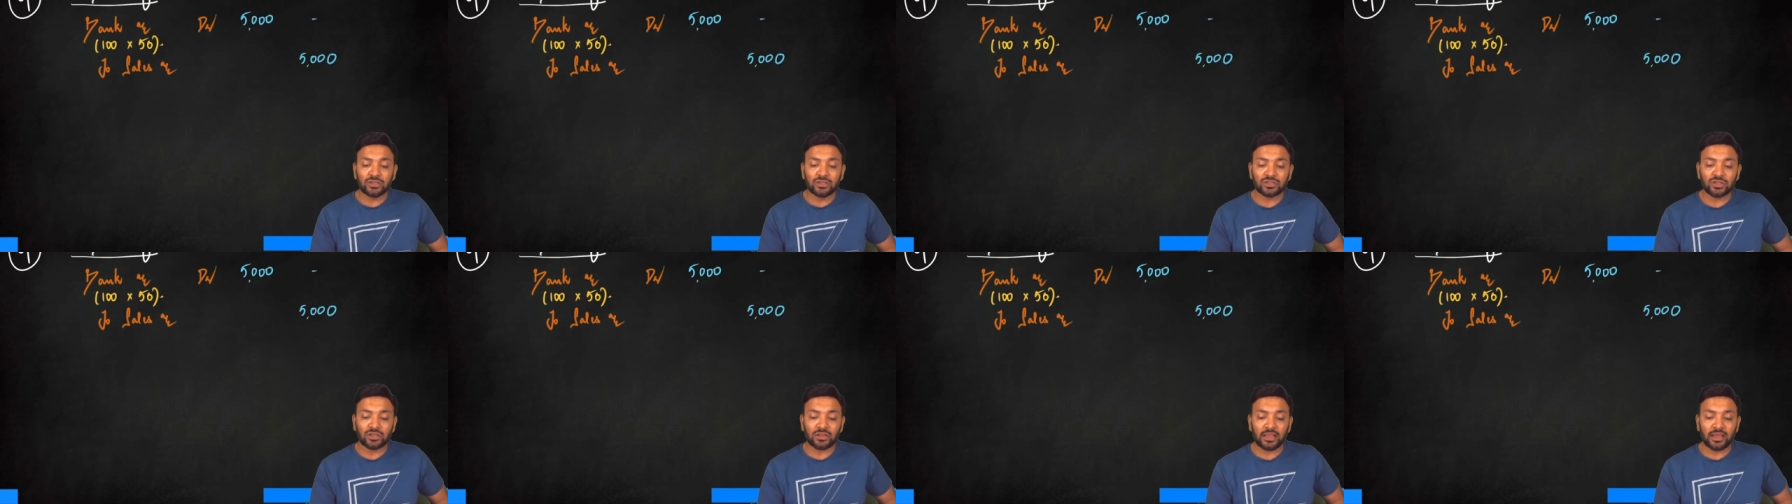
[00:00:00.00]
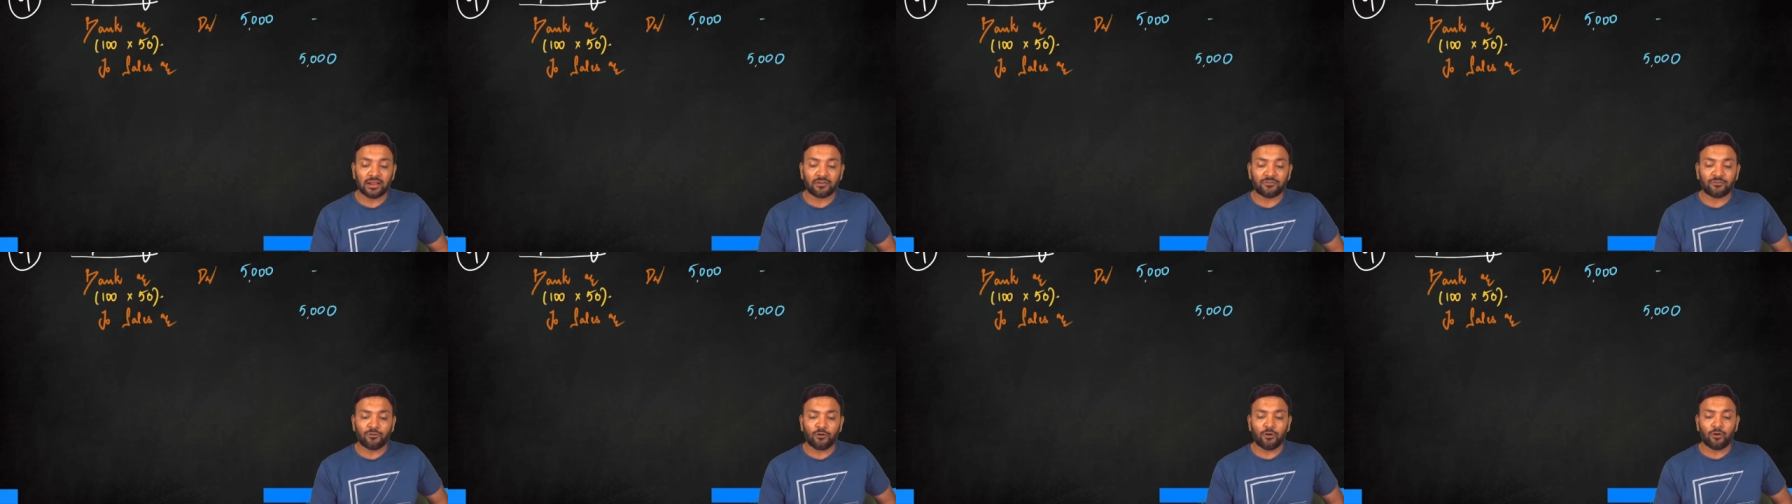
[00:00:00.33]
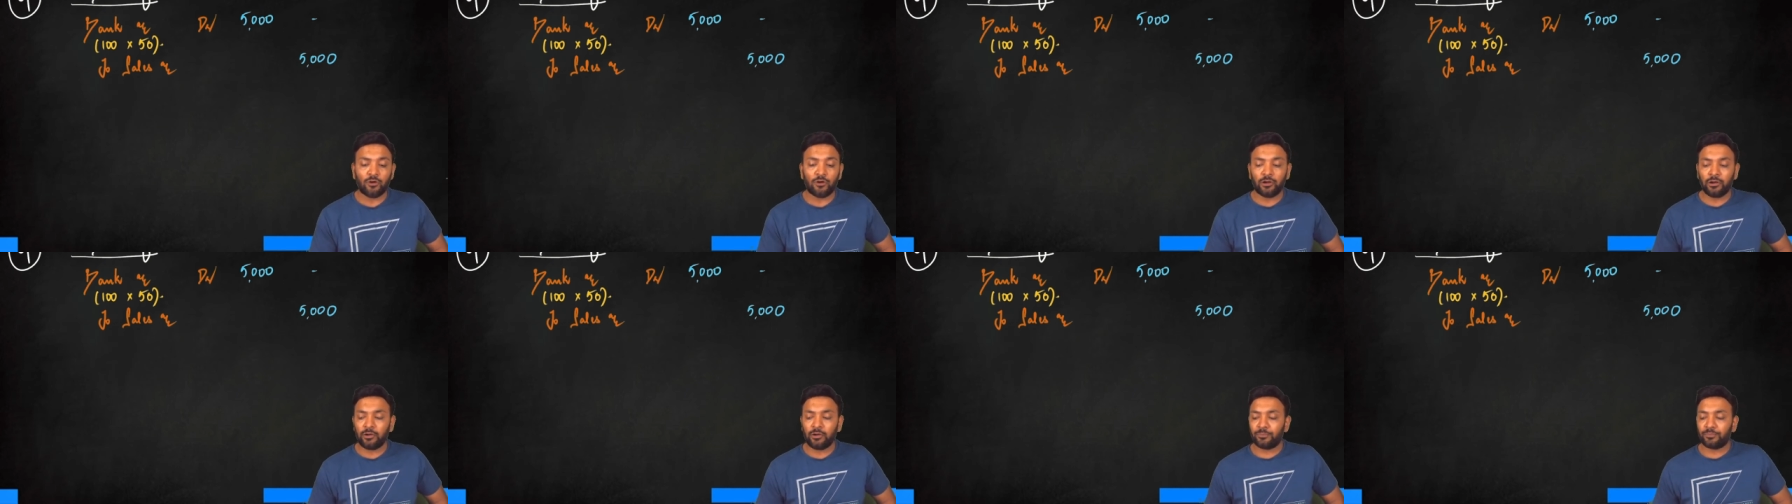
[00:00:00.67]
So
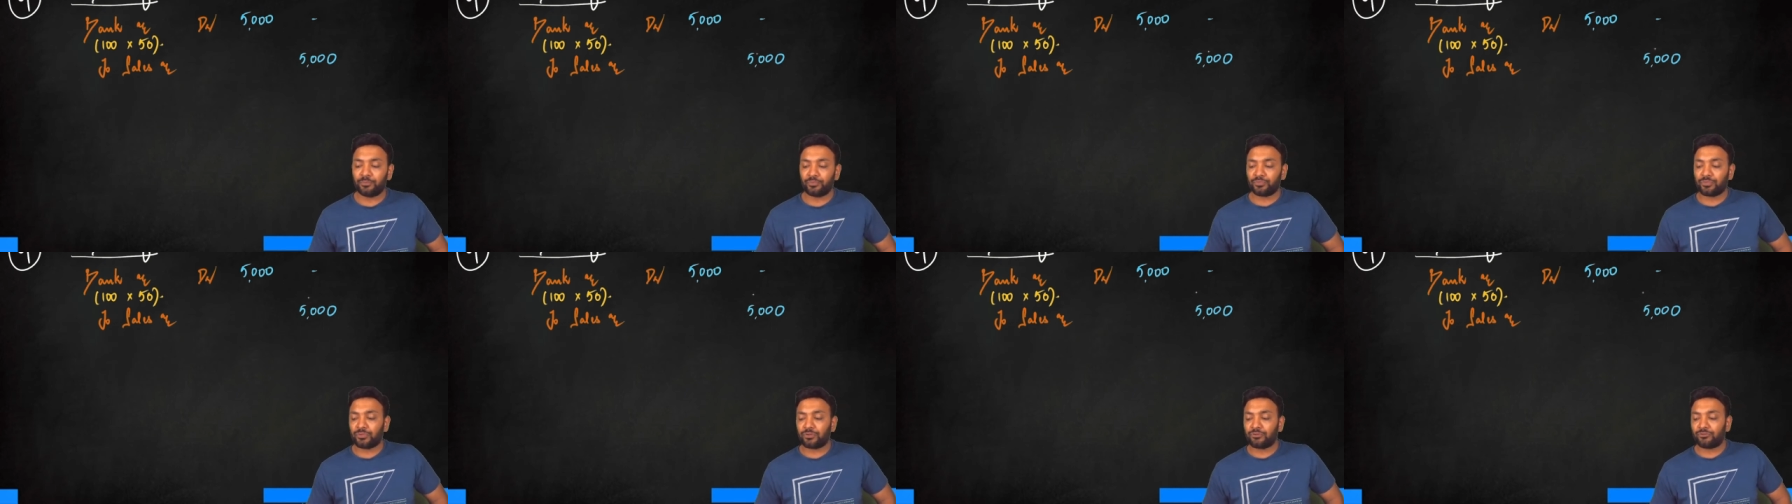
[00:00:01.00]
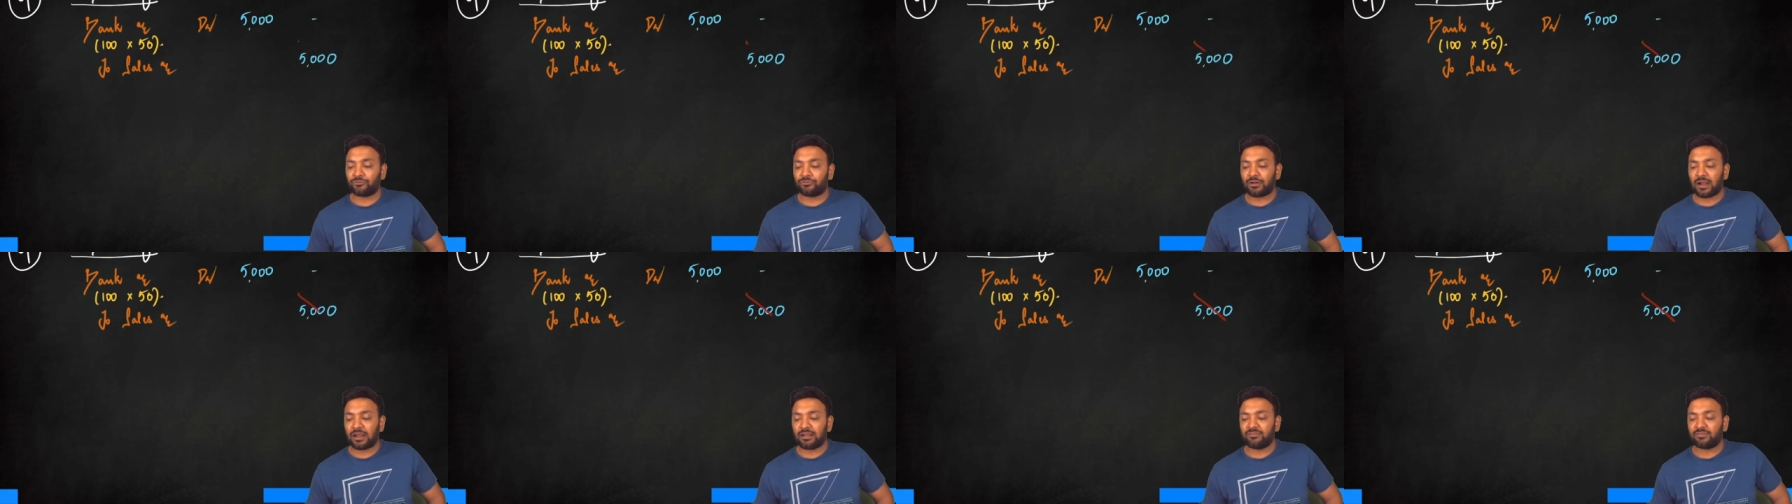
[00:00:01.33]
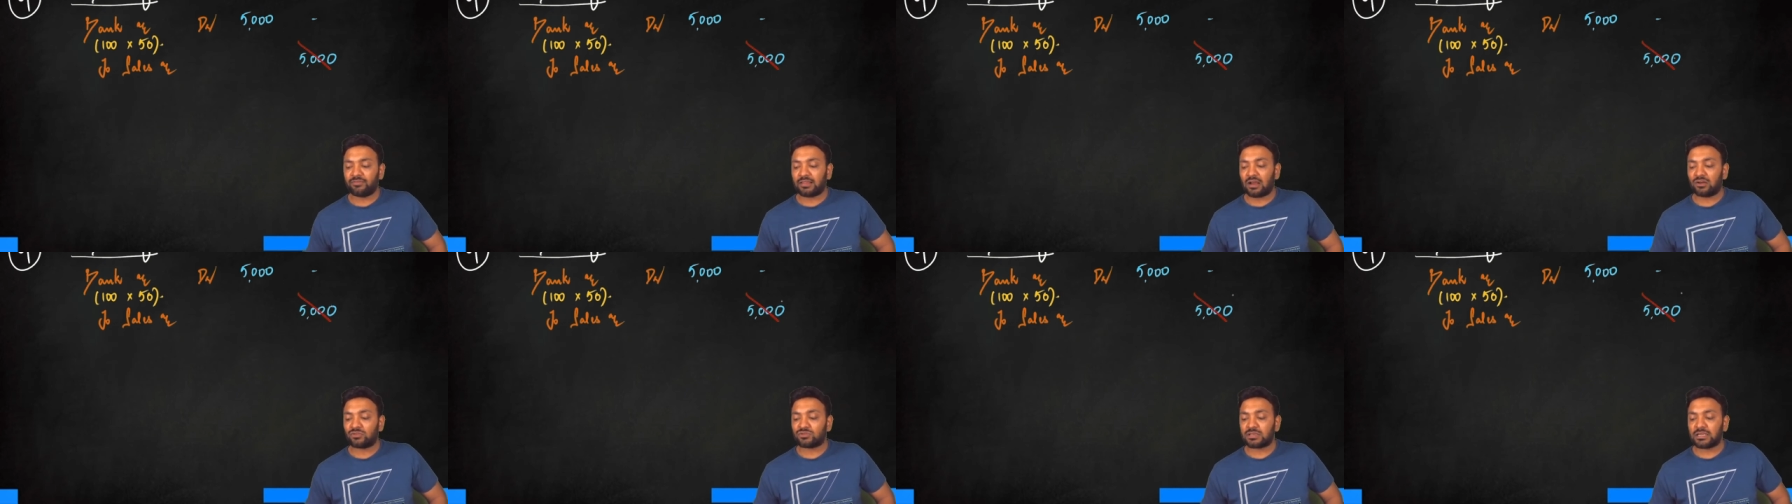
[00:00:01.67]
therefore,
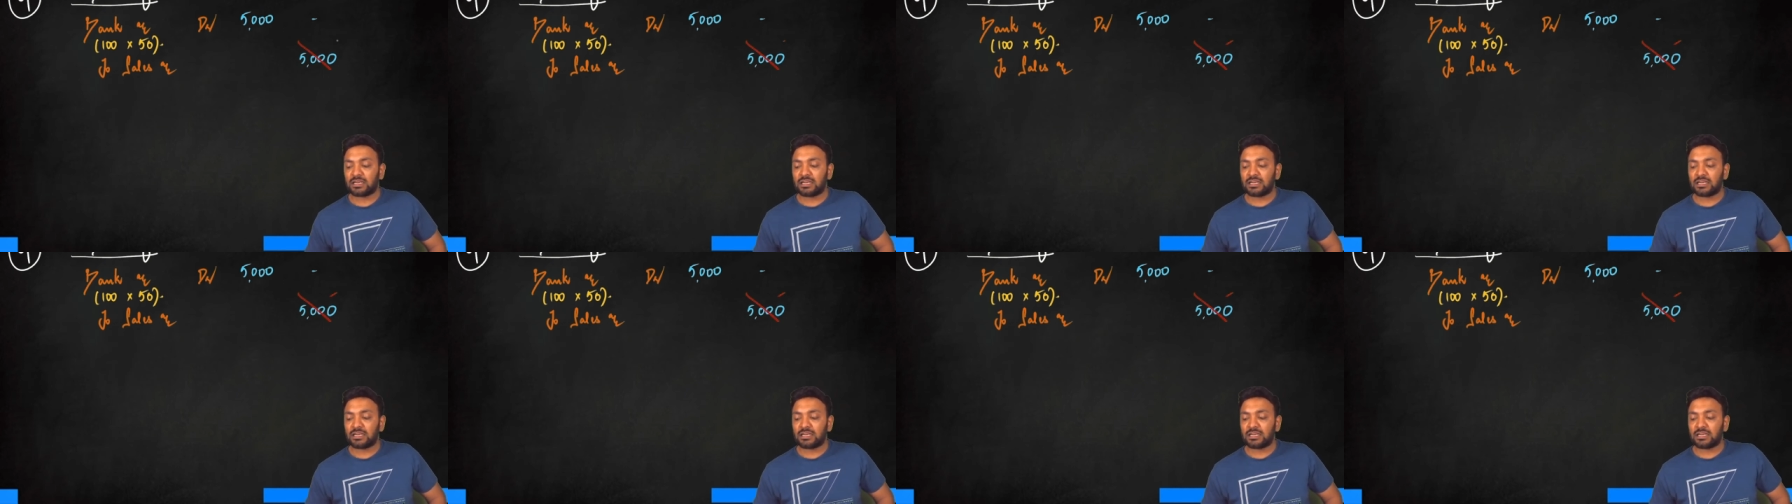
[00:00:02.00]
5000